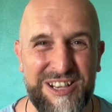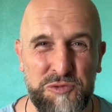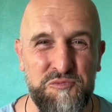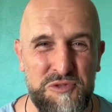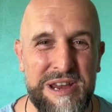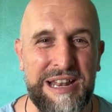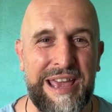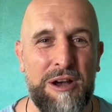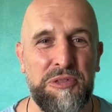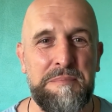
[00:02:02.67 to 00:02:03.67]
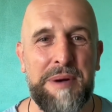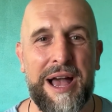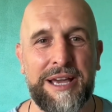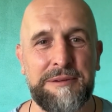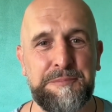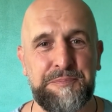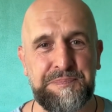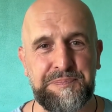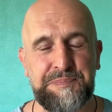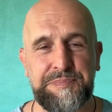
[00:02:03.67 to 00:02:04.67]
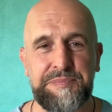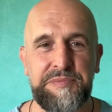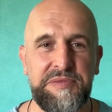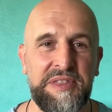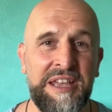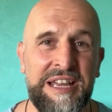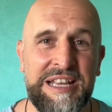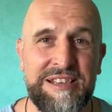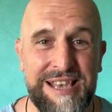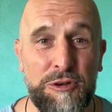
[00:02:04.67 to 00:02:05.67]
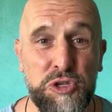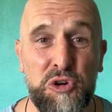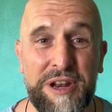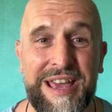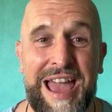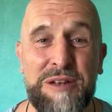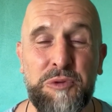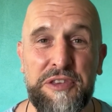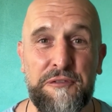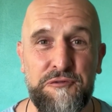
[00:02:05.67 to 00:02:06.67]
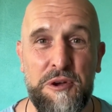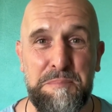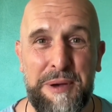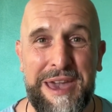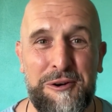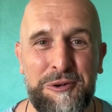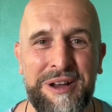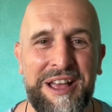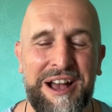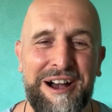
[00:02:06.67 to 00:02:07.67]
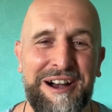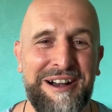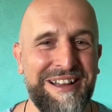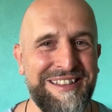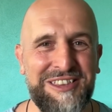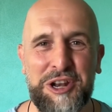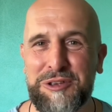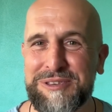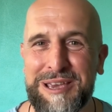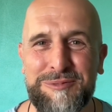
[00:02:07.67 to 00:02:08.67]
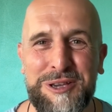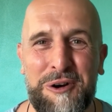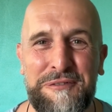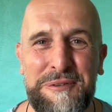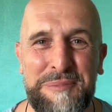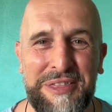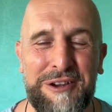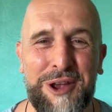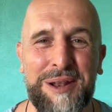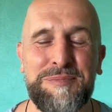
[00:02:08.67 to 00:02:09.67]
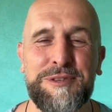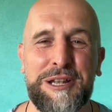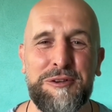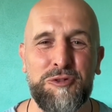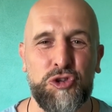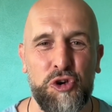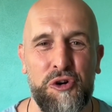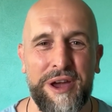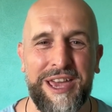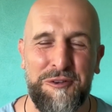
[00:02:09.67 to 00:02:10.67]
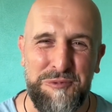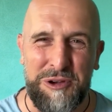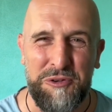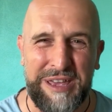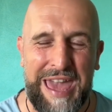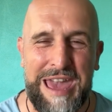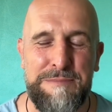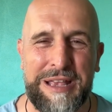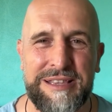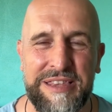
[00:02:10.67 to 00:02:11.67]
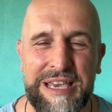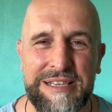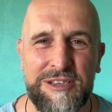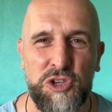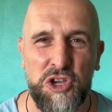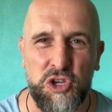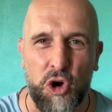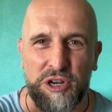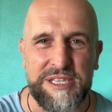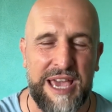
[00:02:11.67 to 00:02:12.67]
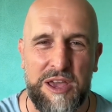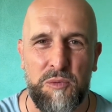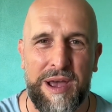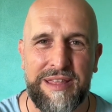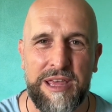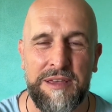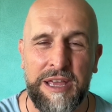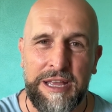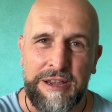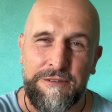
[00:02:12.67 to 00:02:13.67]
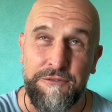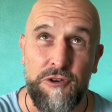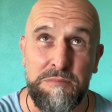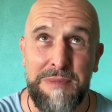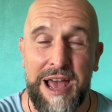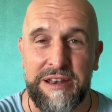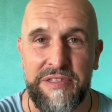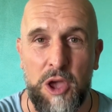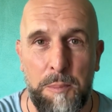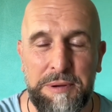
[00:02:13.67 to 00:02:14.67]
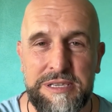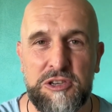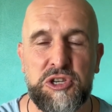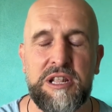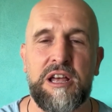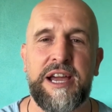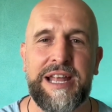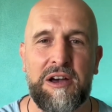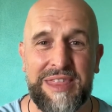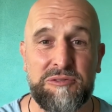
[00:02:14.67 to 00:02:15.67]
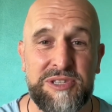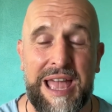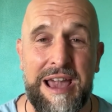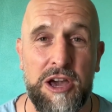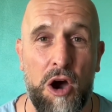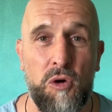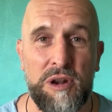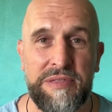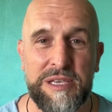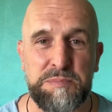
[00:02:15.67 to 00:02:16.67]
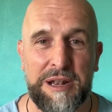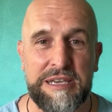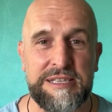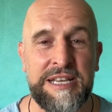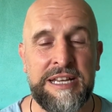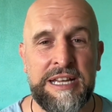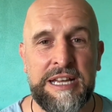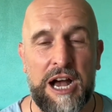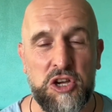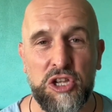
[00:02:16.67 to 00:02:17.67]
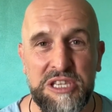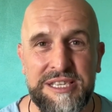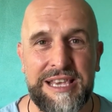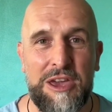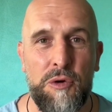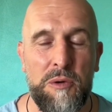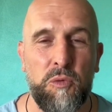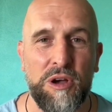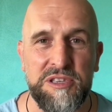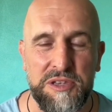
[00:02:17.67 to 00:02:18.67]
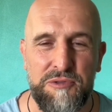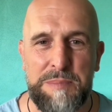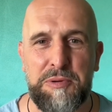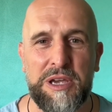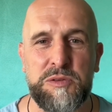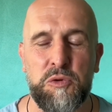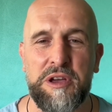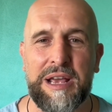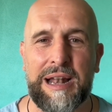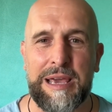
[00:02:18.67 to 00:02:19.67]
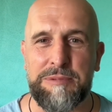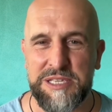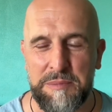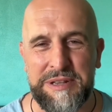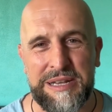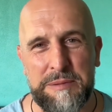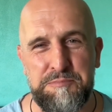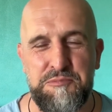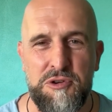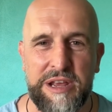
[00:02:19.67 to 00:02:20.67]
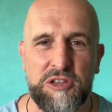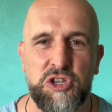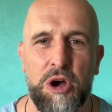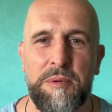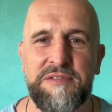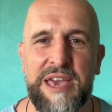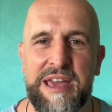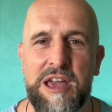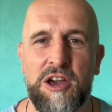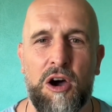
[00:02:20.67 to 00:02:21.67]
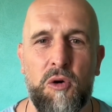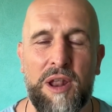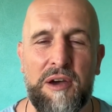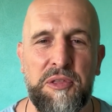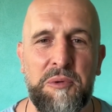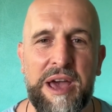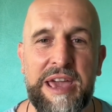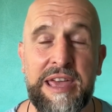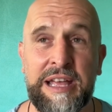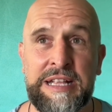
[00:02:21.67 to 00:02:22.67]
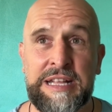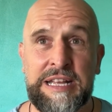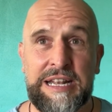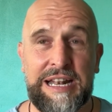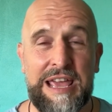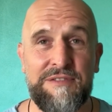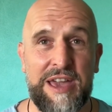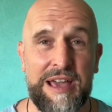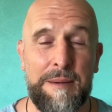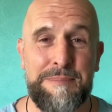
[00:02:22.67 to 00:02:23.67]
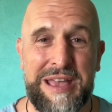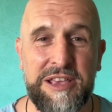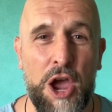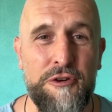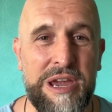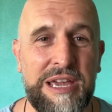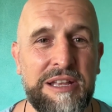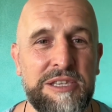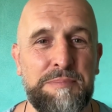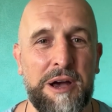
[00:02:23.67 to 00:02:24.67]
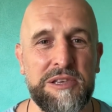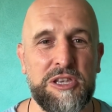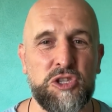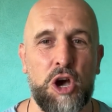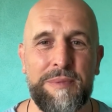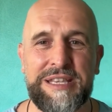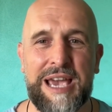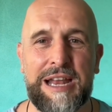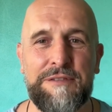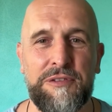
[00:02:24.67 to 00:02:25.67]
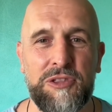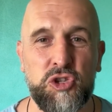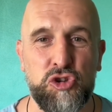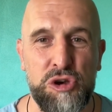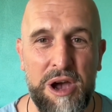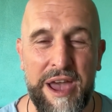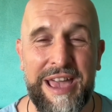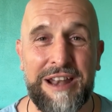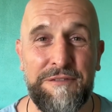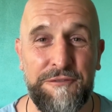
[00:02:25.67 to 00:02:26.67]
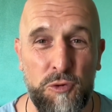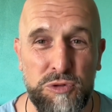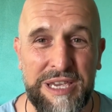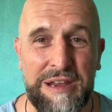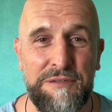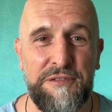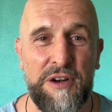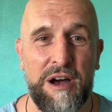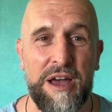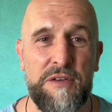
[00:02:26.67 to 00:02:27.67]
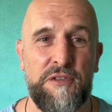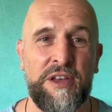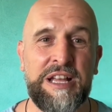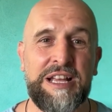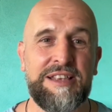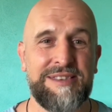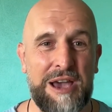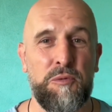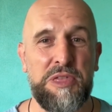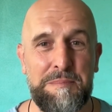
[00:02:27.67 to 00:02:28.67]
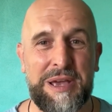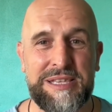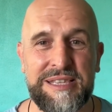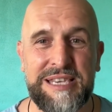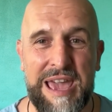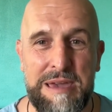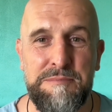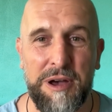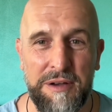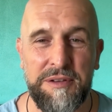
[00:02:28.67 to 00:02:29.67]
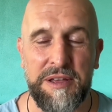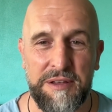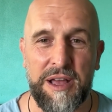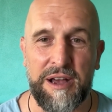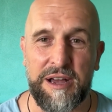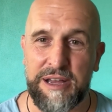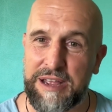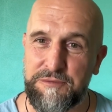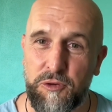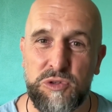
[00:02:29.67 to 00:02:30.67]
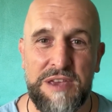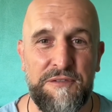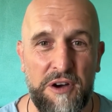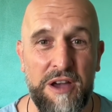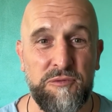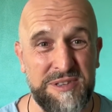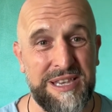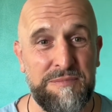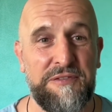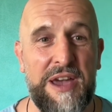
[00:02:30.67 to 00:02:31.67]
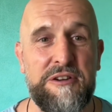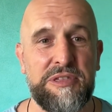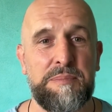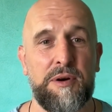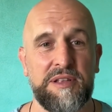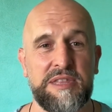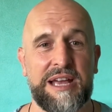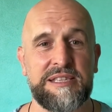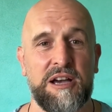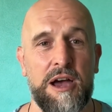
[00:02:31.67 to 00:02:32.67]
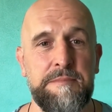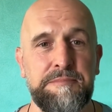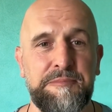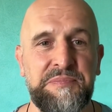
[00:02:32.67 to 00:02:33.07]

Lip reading: and it's really held them back. Sale scored again with a front peel. You don't see them too often, but they're an absolute joy. A real key bit to this is you've got to take away the front man of the opposition line-out, and that was Dan Cole in this place. I couldn't see who it was. The replays weren't clear, but somebody did a brilliant job of taking Cole out of the way, leaving Ben Curry to pass to Tommy Taylor for the try. And 14-5, Sale with a better team, but and 14-5 seemed fair at that time.